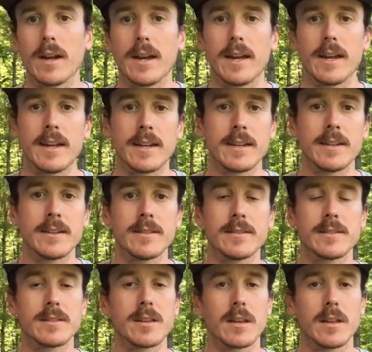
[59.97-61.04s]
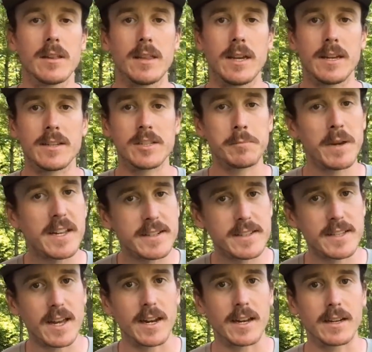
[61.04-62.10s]
is the speed
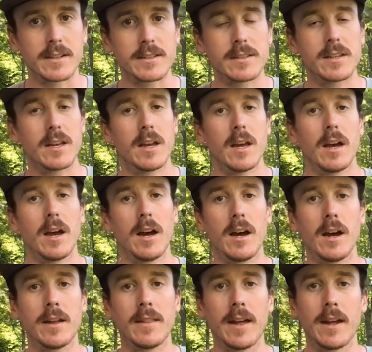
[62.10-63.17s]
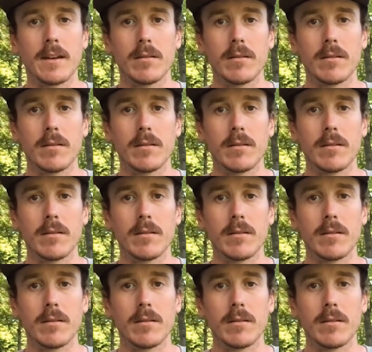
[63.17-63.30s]
settings that